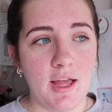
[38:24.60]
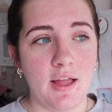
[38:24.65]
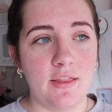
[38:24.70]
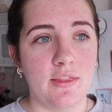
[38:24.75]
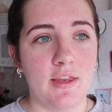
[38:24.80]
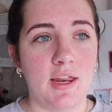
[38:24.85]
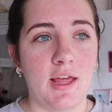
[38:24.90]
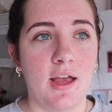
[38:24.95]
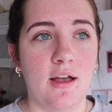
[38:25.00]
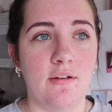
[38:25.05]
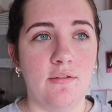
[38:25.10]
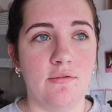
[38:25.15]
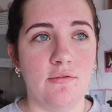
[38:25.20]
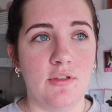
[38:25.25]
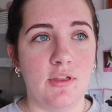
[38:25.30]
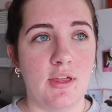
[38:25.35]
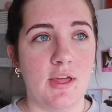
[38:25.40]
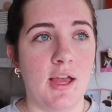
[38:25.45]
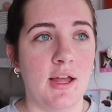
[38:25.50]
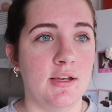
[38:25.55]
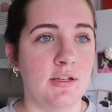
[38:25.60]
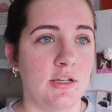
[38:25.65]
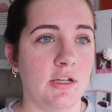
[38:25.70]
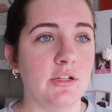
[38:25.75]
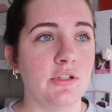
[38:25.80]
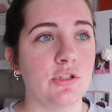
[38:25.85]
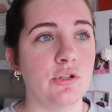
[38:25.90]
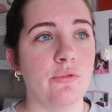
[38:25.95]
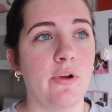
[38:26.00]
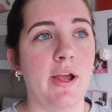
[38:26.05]
and then I have the
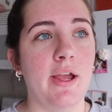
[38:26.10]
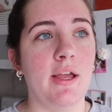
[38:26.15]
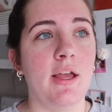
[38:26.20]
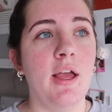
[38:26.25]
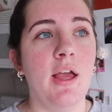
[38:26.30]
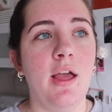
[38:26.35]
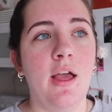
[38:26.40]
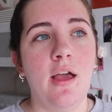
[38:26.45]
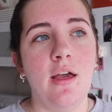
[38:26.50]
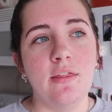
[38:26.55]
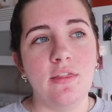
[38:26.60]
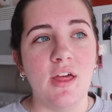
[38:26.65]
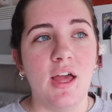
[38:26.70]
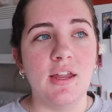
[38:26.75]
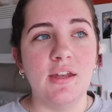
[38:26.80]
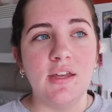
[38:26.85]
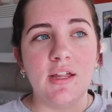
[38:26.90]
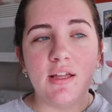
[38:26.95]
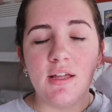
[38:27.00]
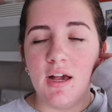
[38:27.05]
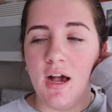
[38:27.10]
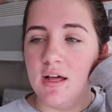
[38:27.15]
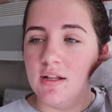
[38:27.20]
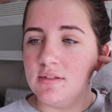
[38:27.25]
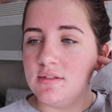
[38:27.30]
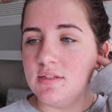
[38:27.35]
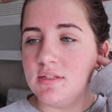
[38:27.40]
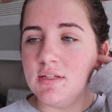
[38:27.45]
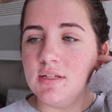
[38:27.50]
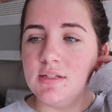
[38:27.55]
ending to write. The ending,
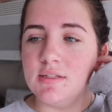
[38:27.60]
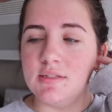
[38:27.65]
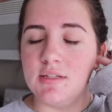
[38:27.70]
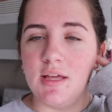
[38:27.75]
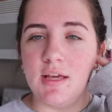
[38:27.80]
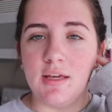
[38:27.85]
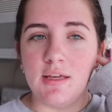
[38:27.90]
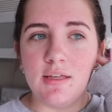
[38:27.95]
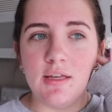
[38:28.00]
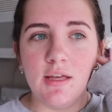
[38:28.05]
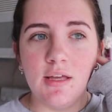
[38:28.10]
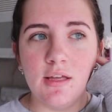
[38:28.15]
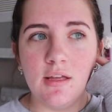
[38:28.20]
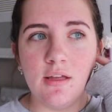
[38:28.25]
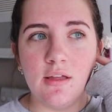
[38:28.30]
honestly, is like